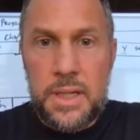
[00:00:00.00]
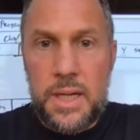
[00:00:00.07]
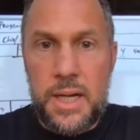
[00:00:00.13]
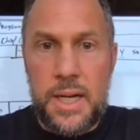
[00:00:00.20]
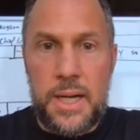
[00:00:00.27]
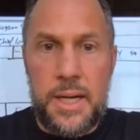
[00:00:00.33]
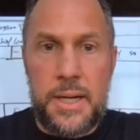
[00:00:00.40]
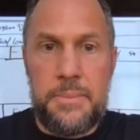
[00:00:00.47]

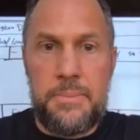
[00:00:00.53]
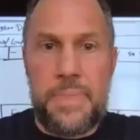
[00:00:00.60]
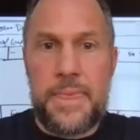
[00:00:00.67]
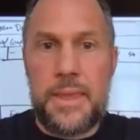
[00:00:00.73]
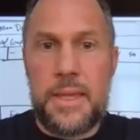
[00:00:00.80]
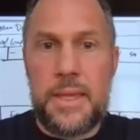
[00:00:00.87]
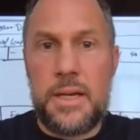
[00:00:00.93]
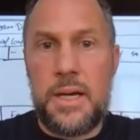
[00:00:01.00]

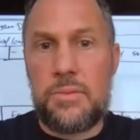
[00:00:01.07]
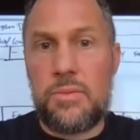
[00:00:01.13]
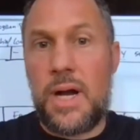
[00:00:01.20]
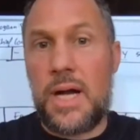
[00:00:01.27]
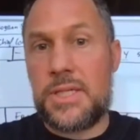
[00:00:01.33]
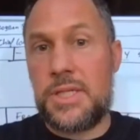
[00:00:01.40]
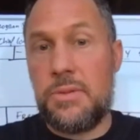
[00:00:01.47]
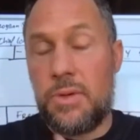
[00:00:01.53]

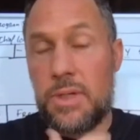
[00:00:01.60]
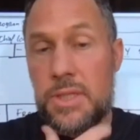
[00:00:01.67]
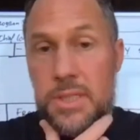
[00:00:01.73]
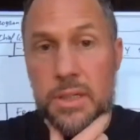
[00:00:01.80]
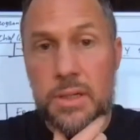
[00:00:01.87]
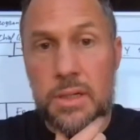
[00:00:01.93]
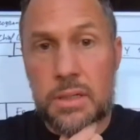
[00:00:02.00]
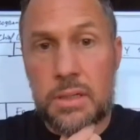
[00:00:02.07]
Roxy wants
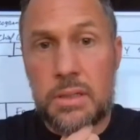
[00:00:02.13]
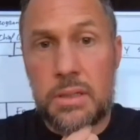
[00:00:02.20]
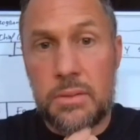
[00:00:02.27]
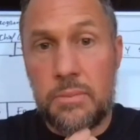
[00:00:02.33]
to earn